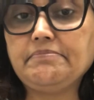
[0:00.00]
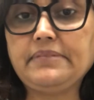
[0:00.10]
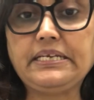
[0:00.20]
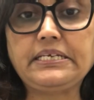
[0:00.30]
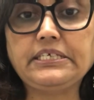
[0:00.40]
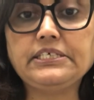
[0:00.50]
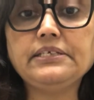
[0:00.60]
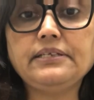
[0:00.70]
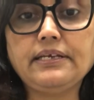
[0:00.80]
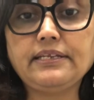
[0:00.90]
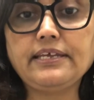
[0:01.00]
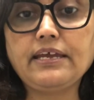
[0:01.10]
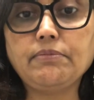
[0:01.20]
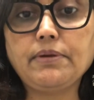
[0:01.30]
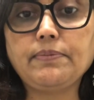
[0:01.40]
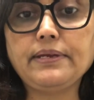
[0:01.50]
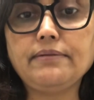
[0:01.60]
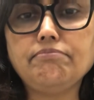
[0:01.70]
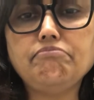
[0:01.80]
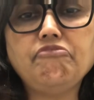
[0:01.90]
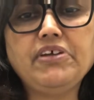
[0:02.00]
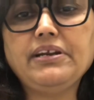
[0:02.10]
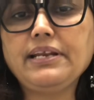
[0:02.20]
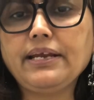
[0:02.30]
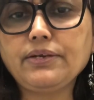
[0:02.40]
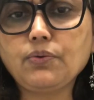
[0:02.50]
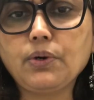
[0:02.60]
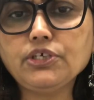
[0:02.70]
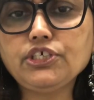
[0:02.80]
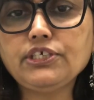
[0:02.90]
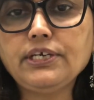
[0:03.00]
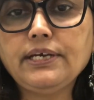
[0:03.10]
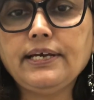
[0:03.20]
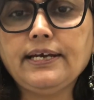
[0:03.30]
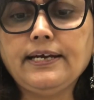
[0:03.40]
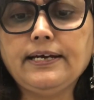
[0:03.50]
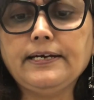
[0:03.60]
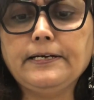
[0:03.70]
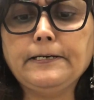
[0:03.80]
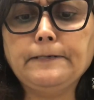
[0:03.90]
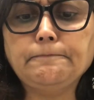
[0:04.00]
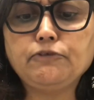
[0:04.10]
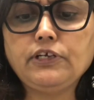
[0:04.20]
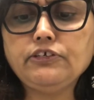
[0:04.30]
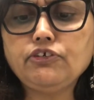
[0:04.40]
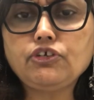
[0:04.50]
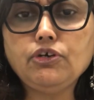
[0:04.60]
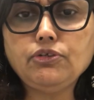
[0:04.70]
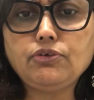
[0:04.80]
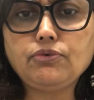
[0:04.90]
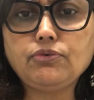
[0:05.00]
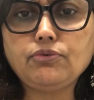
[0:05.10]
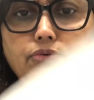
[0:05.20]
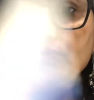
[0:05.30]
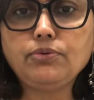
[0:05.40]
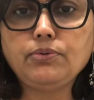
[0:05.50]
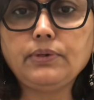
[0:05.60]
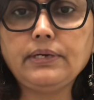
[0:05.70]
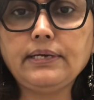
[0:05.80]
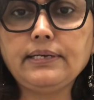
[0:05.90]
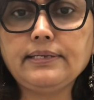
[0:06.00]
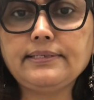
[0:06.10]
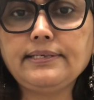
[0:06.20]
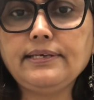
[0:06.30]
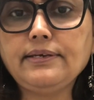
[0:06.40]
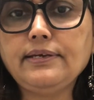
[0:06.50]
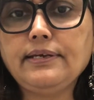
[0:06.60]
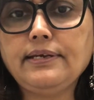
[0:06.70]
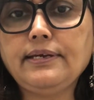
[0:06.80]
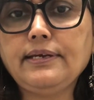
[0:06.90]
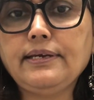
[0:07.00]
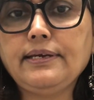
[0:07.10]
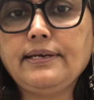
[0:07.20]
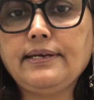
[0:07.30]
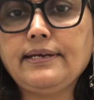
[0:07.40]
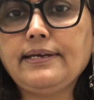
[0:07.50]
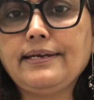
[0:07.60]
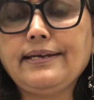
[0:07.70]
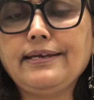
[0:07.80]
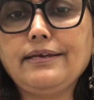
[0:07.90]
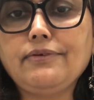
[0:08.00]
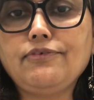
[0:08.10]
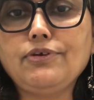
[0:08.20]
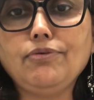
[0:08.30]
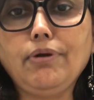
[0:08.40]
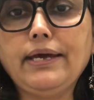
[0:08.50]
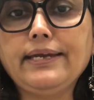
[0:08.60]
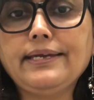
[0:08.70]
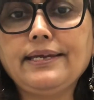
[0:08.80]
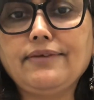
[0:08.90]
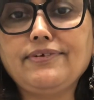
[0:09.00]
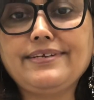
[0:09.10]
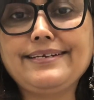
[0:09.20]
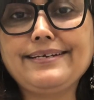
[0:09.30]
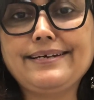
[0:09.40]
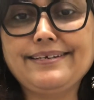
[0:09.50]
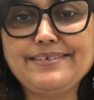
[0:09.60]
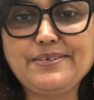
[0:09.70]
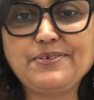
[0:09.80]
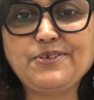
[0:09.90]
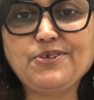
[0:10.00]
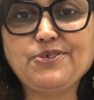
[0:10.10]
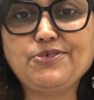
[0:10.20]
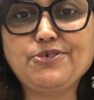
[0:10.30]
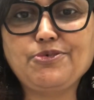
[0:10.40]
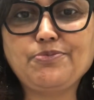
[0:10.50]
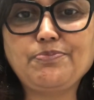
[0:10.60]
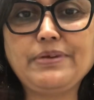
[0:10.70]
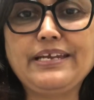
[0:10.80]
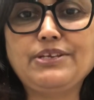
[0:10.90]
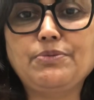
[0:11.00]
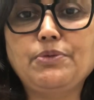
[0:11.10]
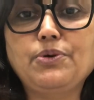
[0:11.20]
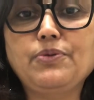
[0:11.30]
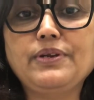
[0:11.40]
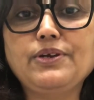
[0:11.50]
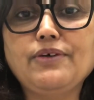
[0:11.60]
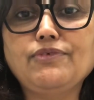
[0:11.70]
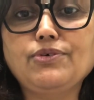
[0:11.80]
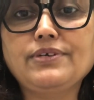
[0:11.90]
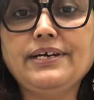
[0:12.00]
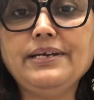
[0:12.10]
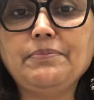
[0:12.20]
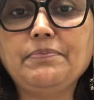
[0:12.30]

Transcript: didn't touch it. At the end, maybe very light wash. So I'll just go through and see if you like, and if it encourages you to paint more when you have no time.